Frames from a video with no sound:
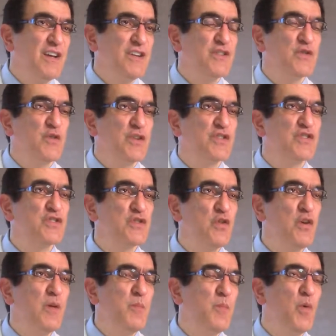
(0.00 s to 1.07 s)
So it's
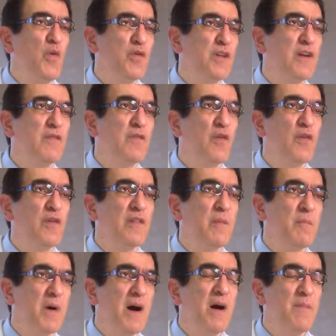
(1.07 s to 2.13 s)
so important for the
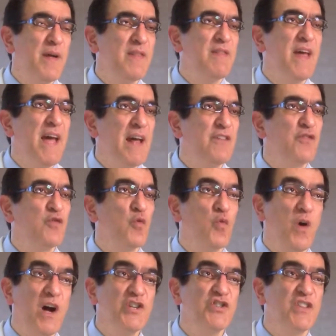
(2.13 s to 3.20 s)
mom and dad to
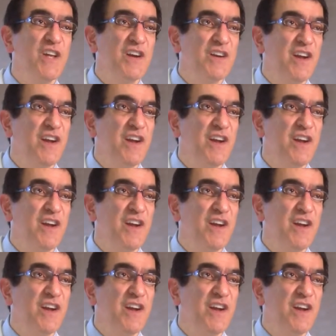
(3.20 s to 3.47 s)
watch their